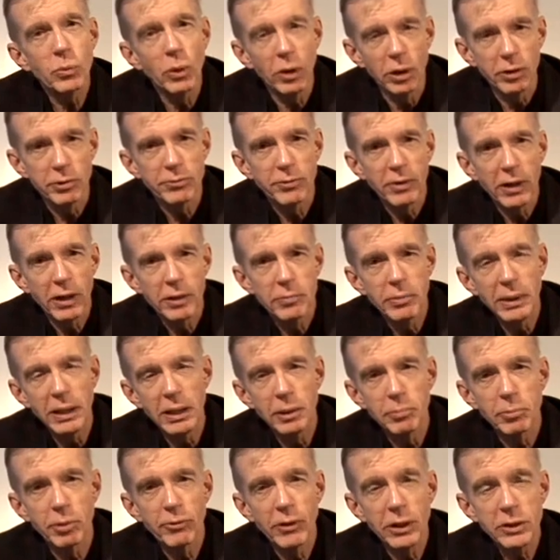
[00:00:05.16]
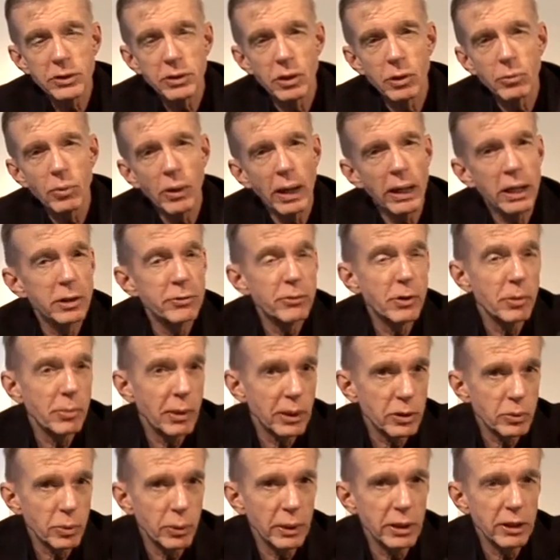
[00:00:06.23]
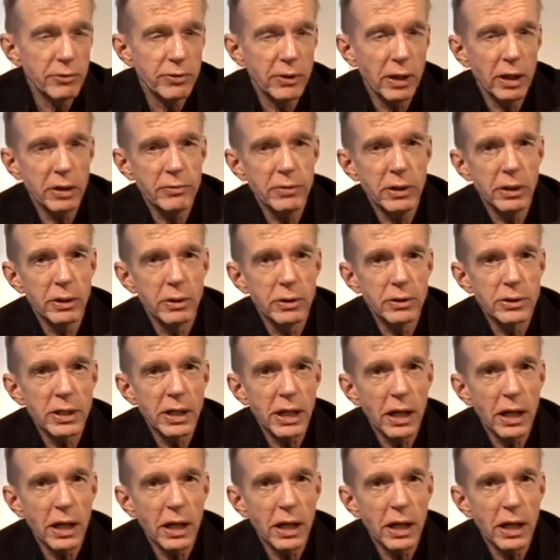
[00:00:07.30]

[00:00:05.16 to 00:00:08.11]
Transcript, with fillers: Wolf. I've been a professional writer for about twenty-five years,